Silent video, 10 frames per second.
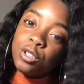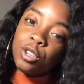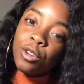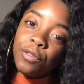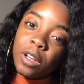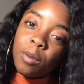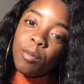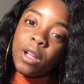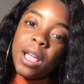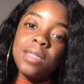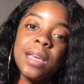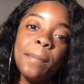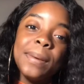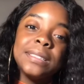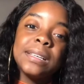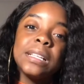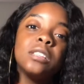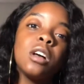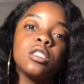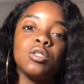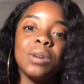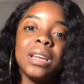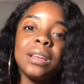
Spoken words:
do your fingerprint, and that basically logs you in